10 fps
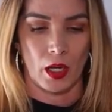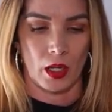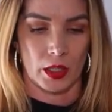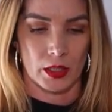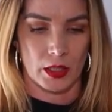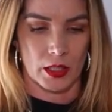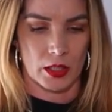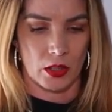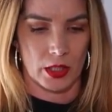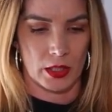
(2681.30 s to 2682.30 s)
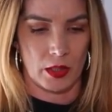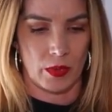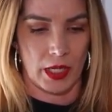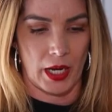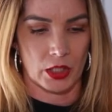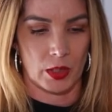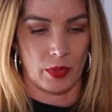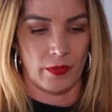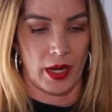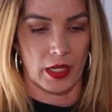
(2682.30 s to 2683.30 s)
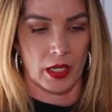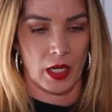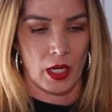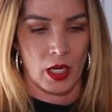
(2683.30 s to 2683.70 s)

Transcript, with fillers: Uh, let's see. So let's see what it actually provided.